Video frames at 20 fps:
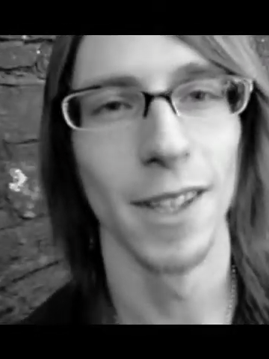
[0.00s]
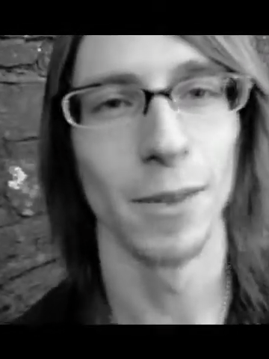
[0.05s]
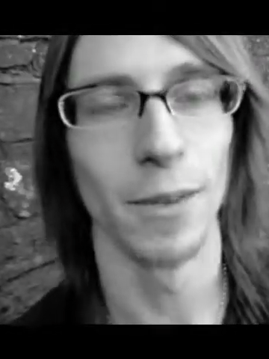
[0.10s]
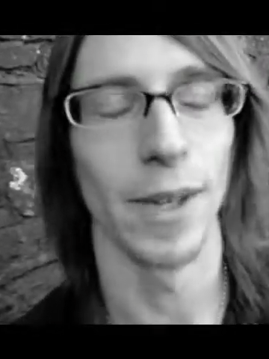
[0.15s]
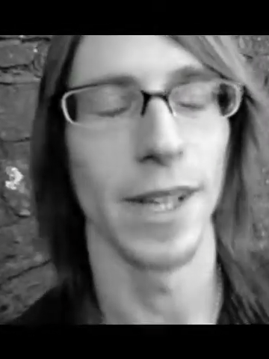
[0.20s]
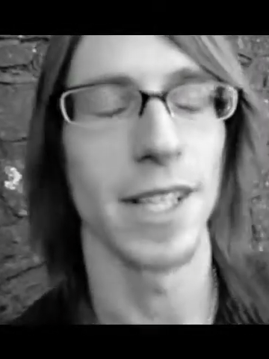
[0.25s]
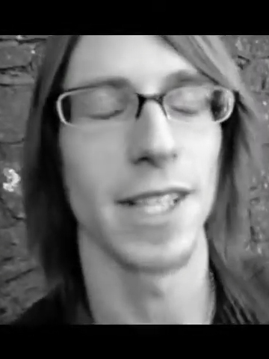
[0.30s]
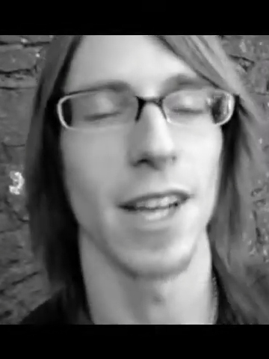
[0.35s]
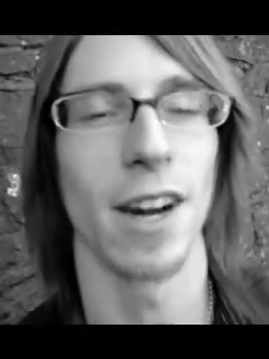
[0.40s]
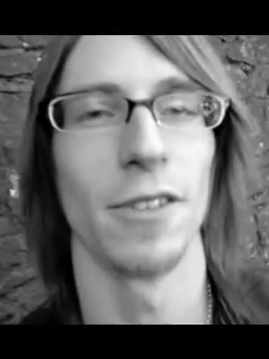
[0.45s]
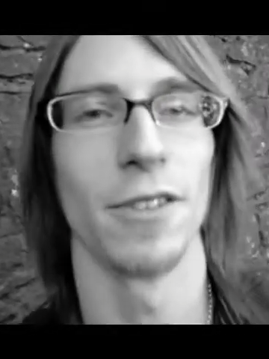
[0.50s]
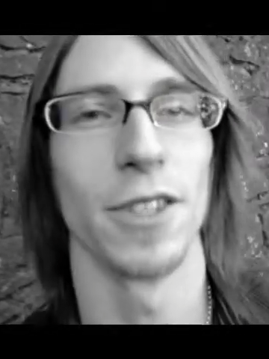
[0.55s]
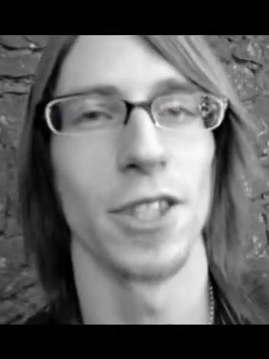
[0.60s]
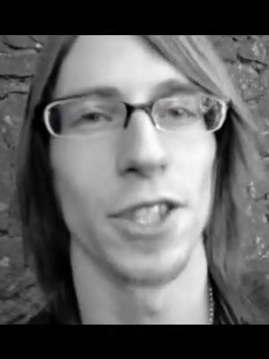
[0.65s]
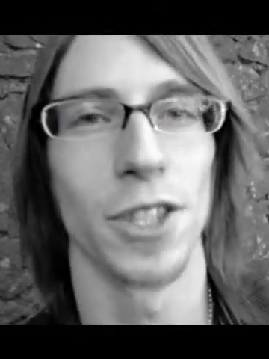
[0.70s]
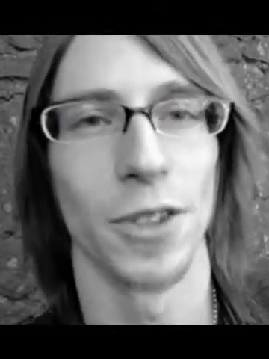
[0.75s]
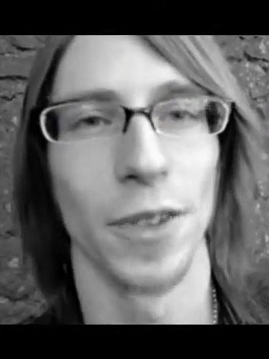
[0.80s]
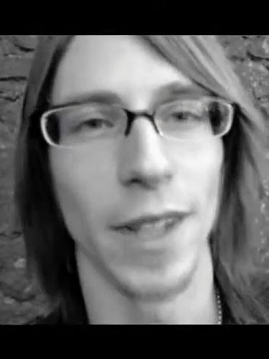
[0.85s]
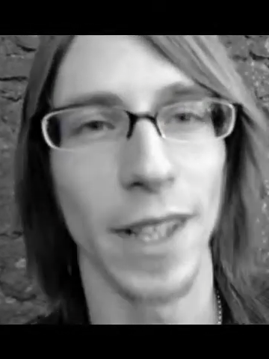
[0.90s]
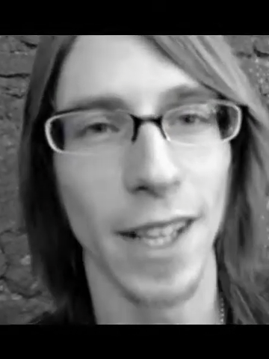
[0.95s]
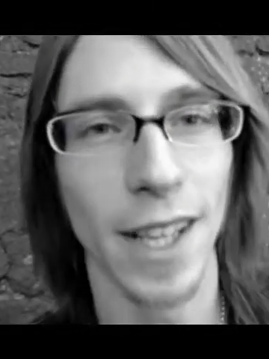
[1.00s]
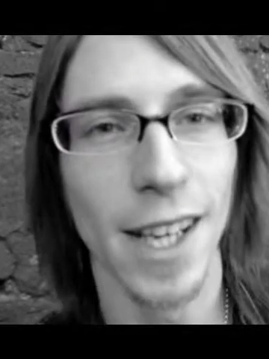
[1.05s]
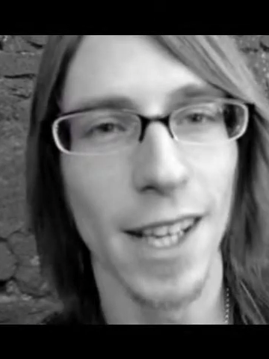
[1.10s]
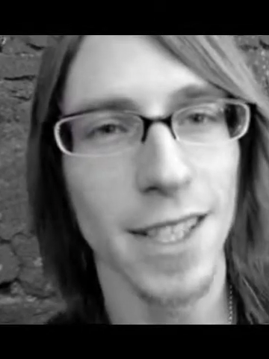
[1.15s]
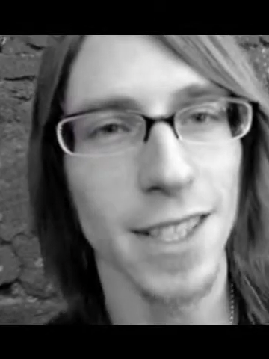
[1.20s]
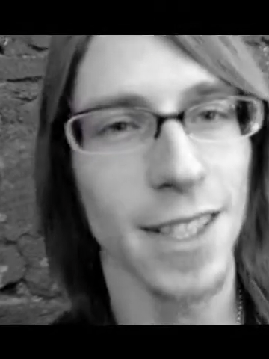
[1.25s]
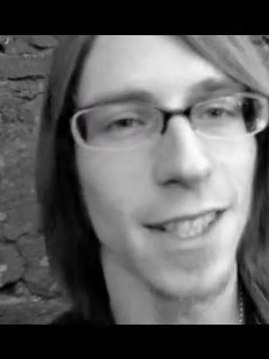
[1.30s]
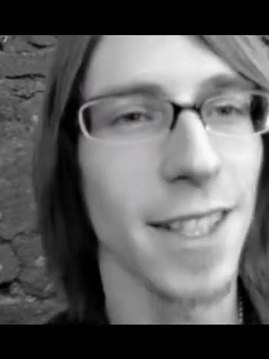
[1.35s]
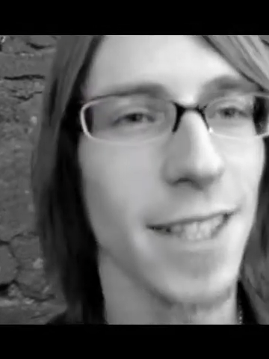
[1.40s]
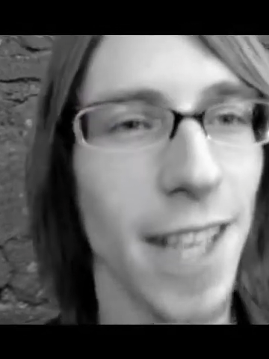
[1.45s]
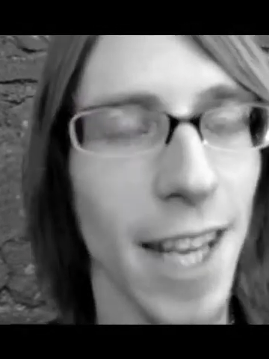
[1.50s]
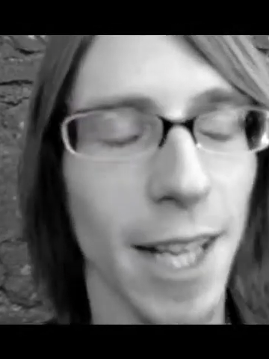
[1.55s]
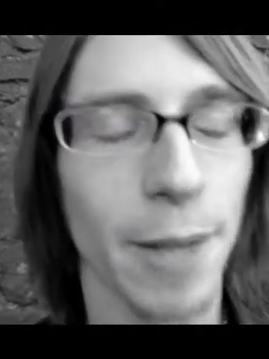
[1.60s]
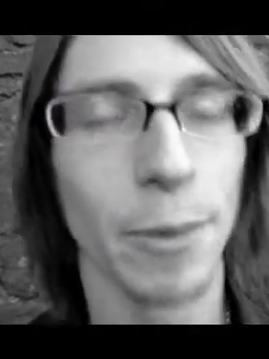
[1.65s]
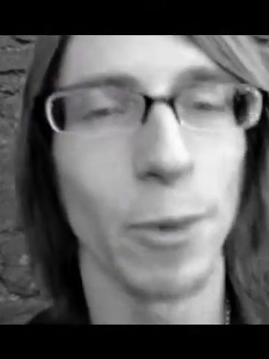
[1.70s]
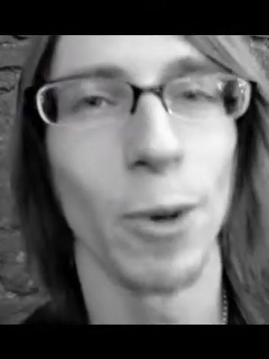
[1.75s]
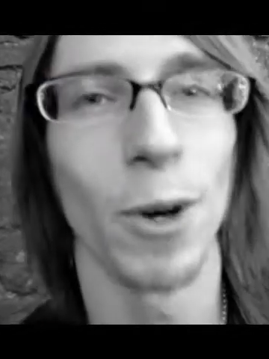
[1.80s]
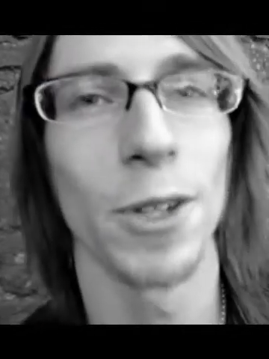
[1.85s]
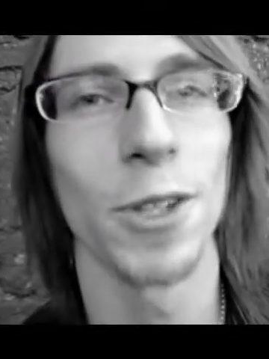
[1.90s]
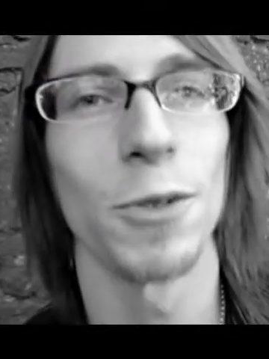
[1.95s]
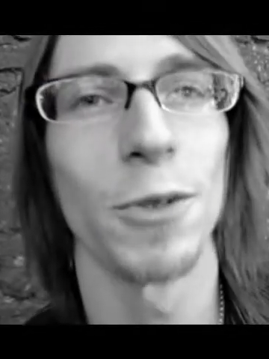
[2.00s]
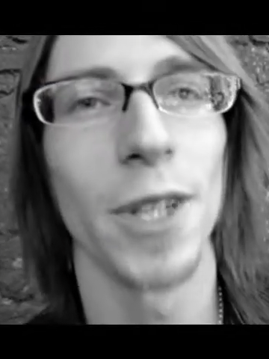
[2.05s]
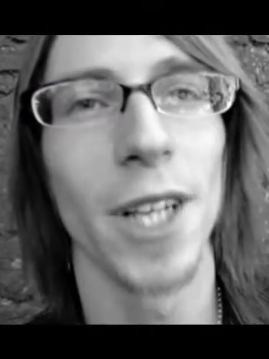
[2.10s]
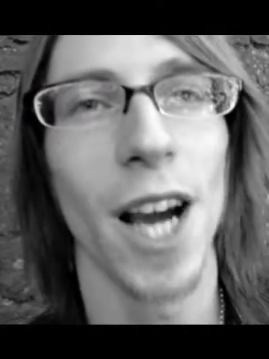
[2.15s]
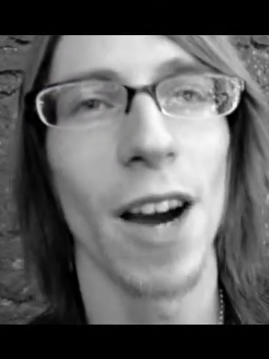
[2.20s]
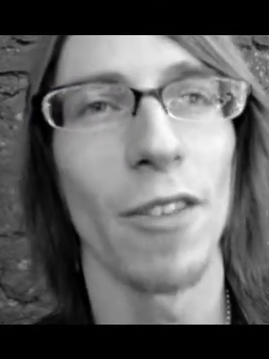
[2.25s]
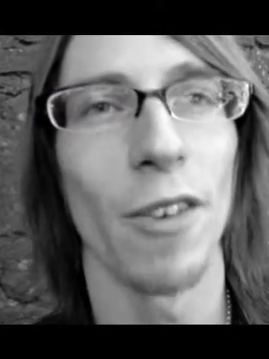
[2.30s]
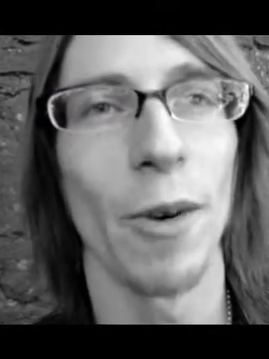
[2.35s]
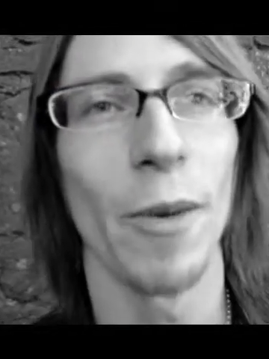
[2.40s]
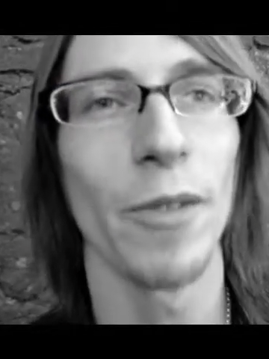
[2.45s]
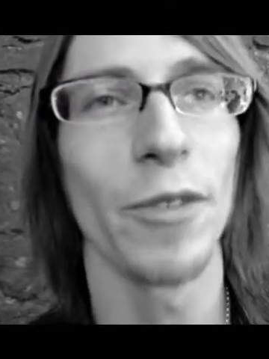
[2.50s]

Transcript: when he's out on the street, it's going to take him a while to recover.